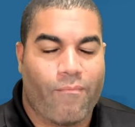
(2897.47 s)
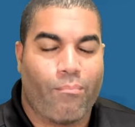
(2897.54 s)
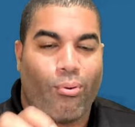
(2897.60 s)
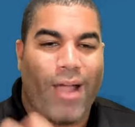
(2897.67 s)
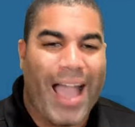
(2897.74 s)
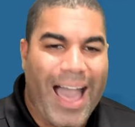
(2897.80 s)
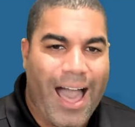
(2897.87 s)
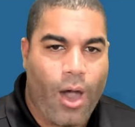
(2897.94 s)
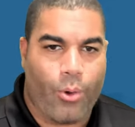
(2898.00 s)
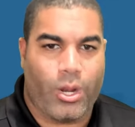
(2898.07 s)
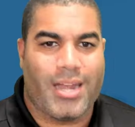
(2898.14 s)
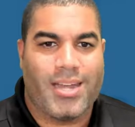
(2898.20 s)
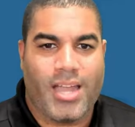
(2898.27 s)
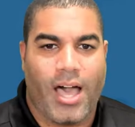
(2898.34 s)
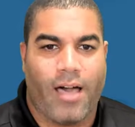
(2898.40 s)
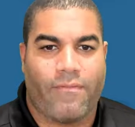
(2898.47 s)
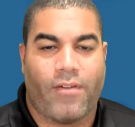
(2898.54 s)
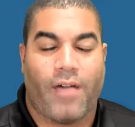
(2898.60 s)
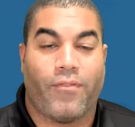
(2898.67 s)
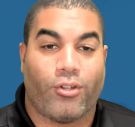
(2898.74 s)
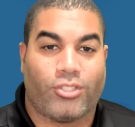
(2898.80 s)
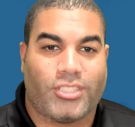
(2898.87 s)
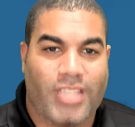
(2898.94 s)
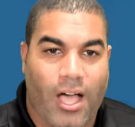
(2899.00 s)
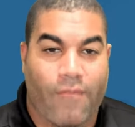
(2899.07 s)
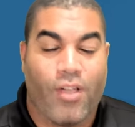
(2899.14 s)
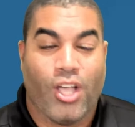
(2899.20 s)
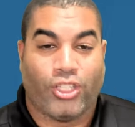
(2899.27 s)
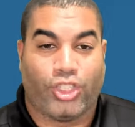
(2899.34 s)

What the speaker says: proud enough of yourself,